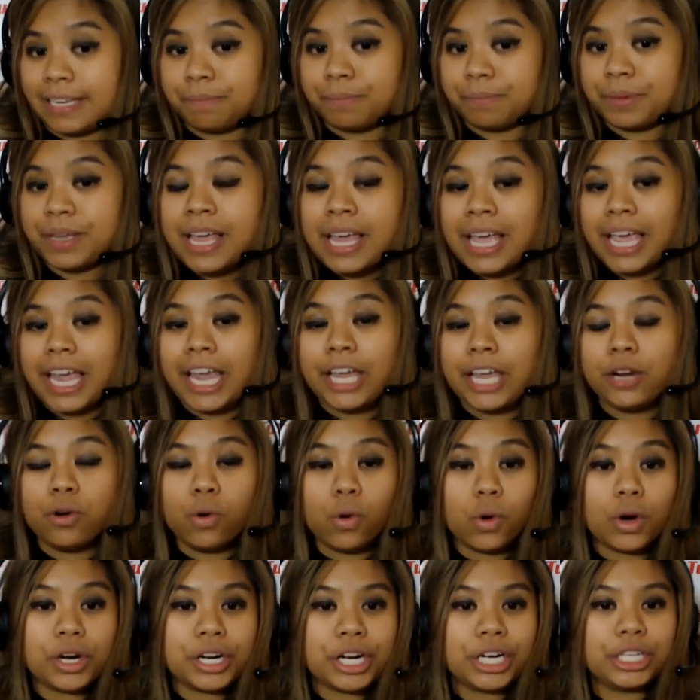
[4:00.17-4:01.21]
in order to
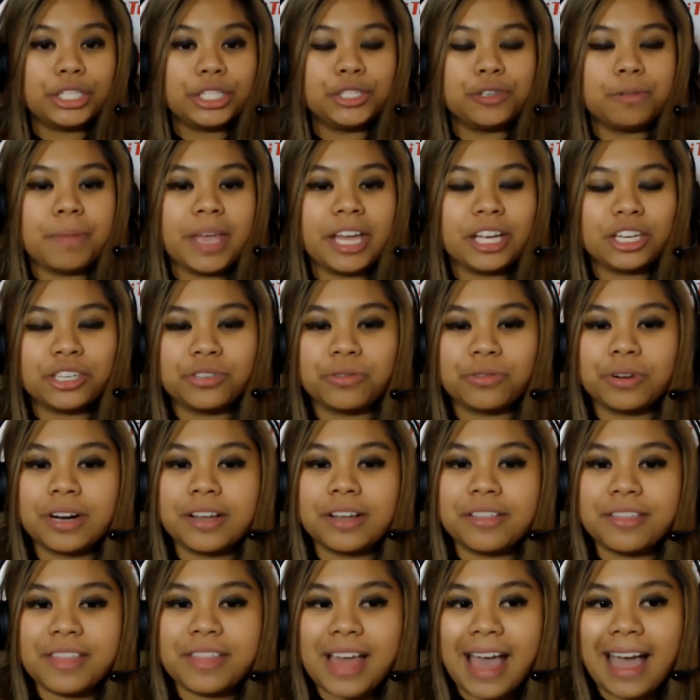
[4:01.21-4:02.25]
make sure that
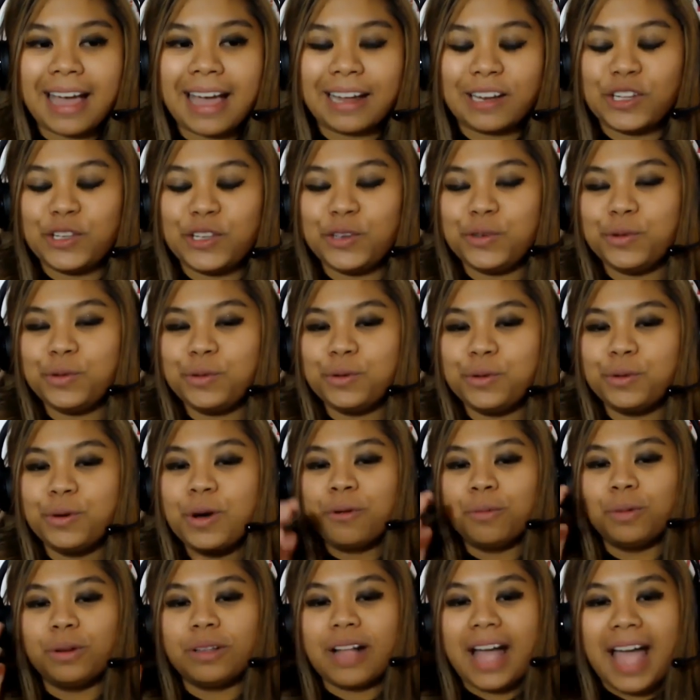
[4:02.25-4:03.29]
you will
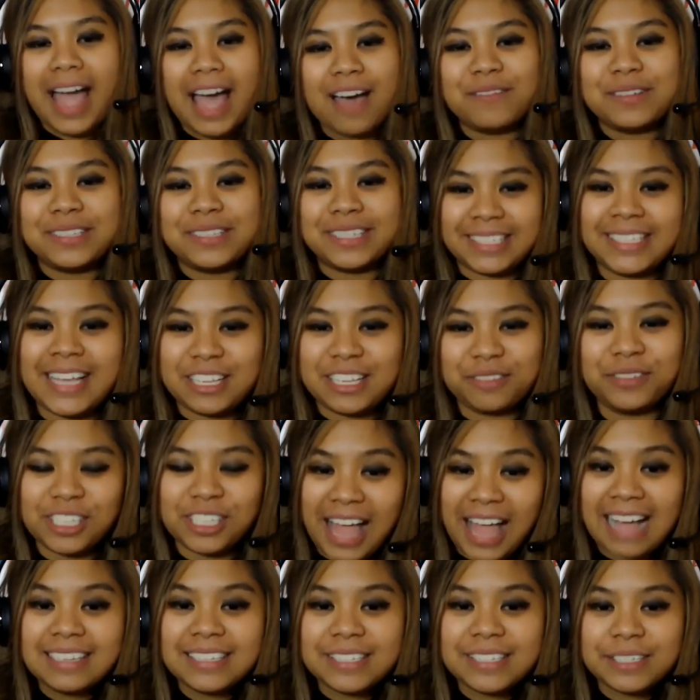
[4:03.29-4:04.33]
have a successful
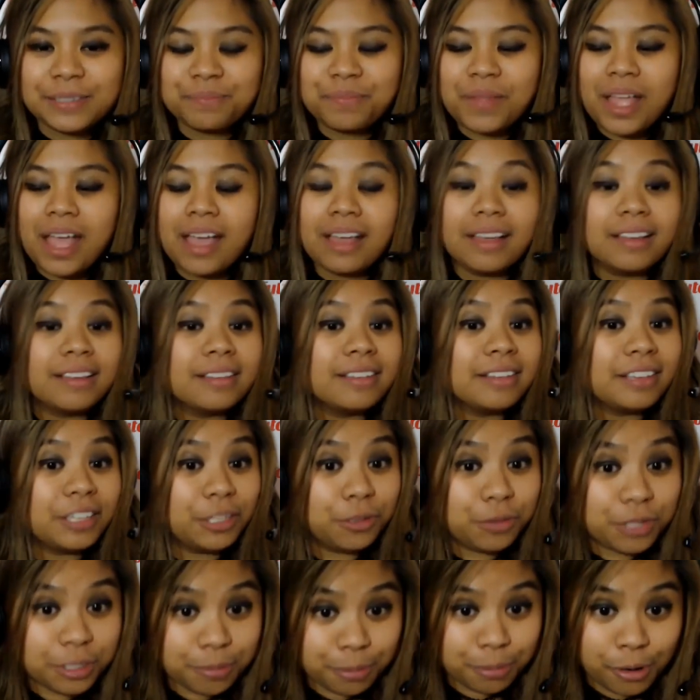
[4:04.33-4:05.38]
class,
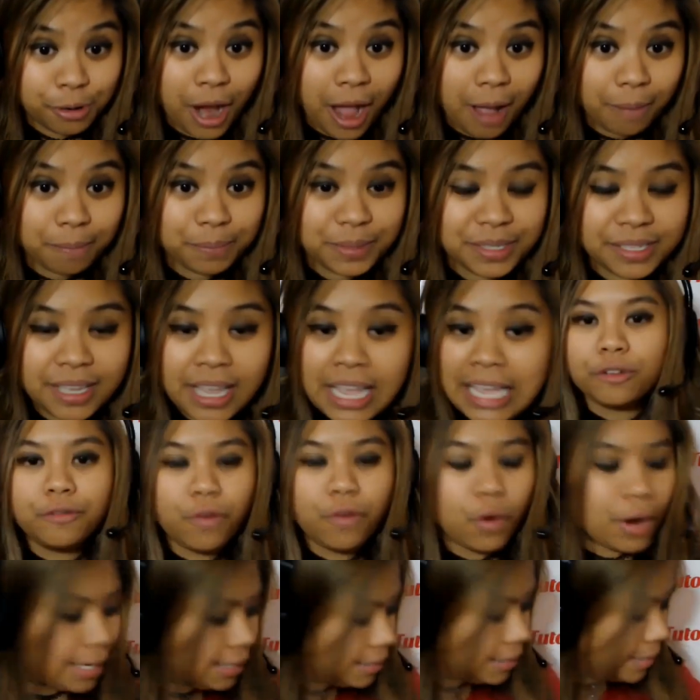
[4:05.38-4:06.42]
use props. For
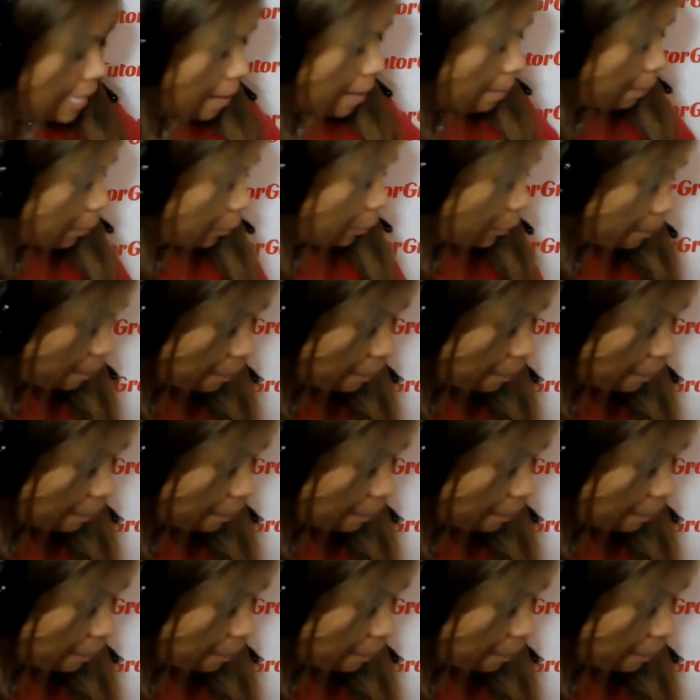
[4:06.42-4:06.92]
example,